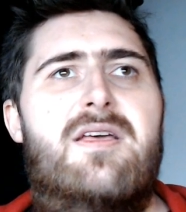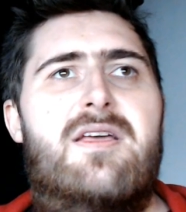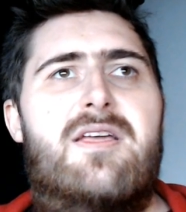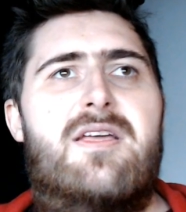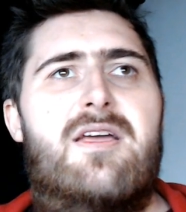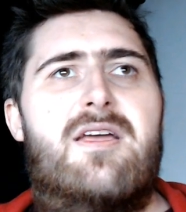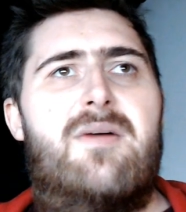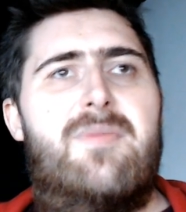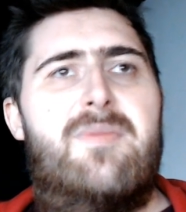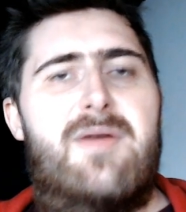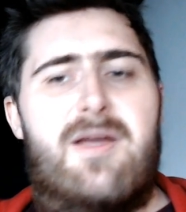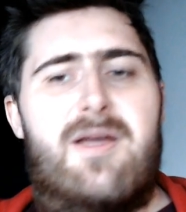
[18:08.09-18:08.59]

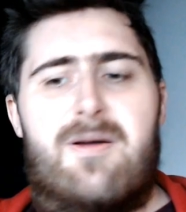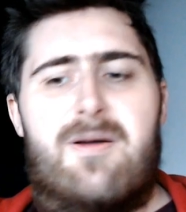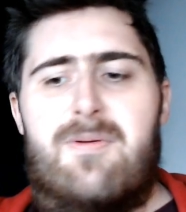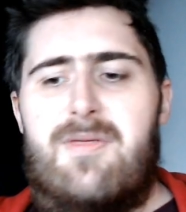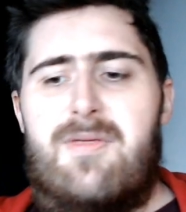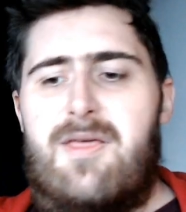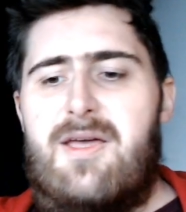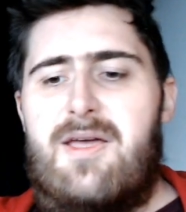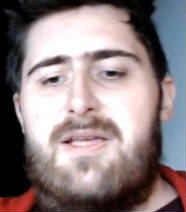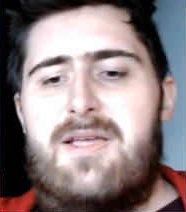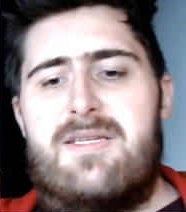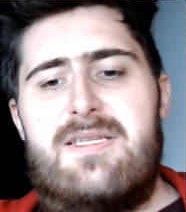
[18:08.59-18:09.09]
coming up with
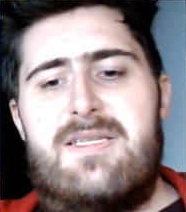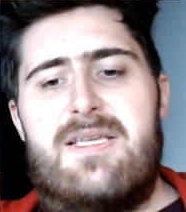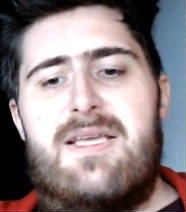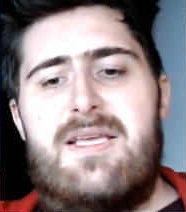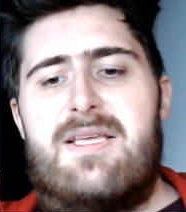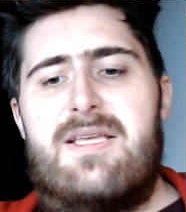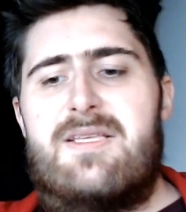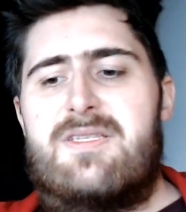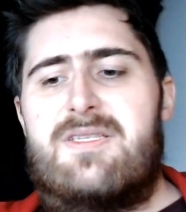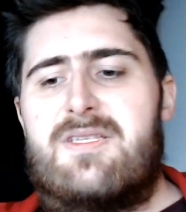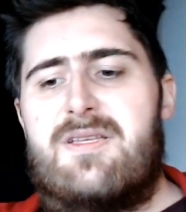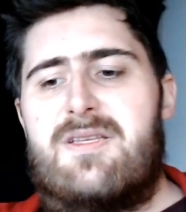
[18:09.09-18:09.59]

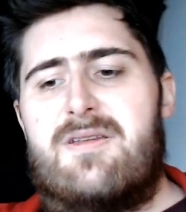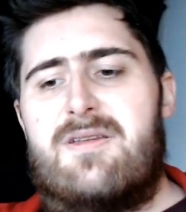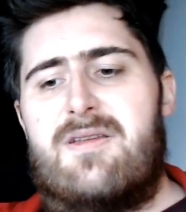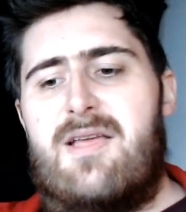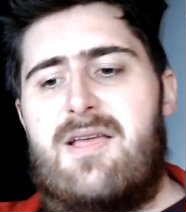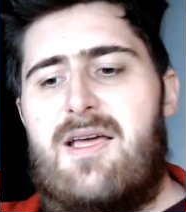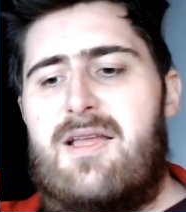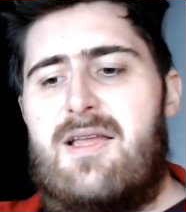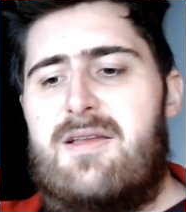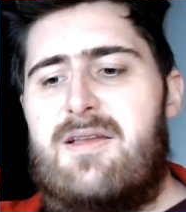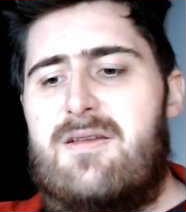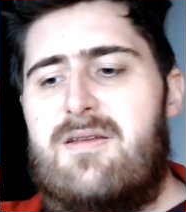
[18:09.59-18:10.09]
ideas
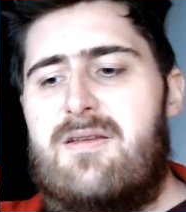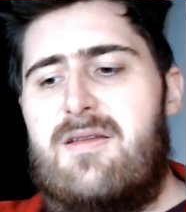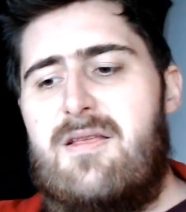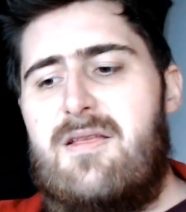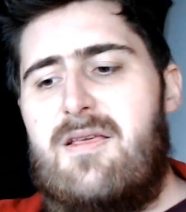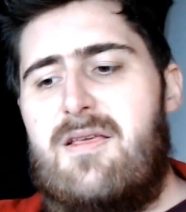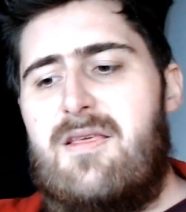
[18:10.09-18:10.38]
and